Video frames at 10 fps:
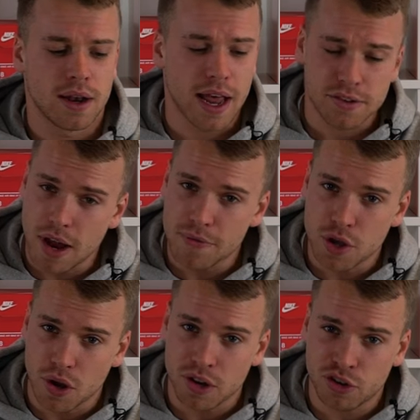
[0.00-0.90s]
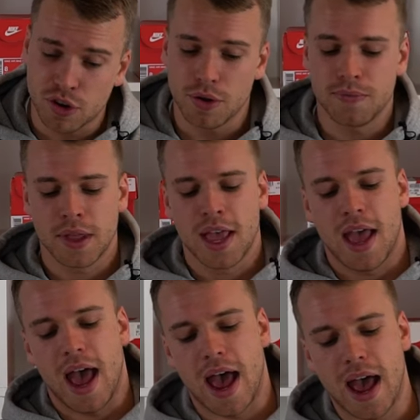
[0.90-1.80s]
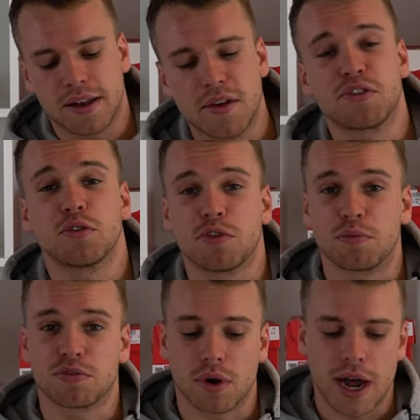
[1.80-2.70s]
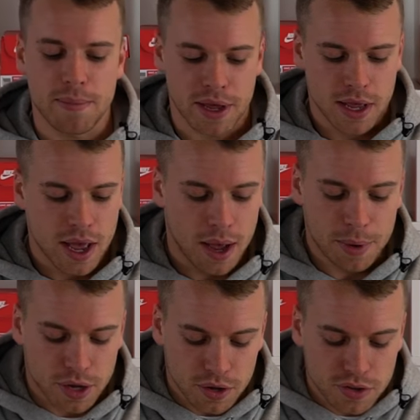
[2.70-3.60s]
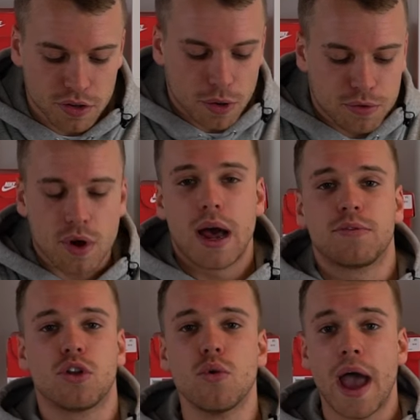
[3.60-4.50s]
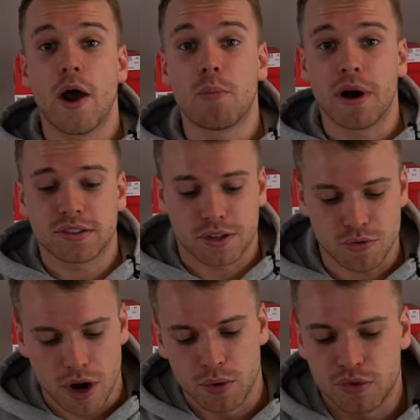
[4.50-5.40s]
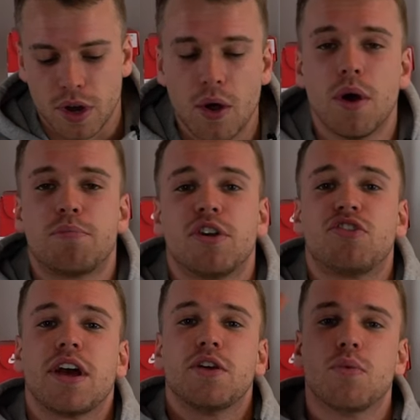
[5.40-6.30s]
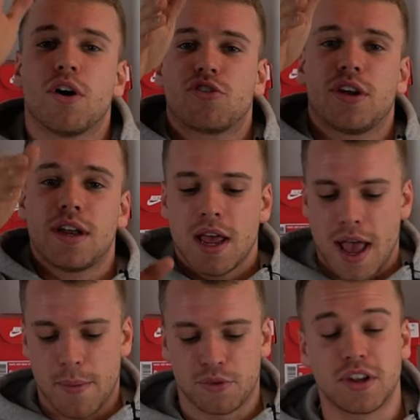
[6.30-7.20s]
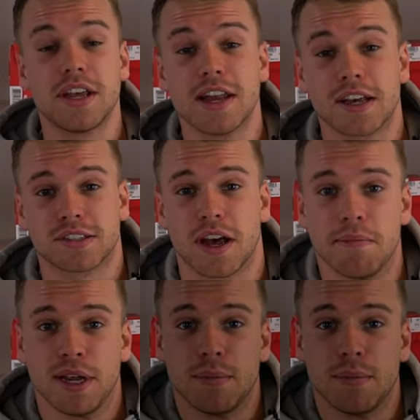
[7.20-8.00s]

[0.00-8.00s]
Let us know if you got this shoe. And give us a subscribe, because the subscribes do help us to grow. So appreciate you watching, and we'll see you next time,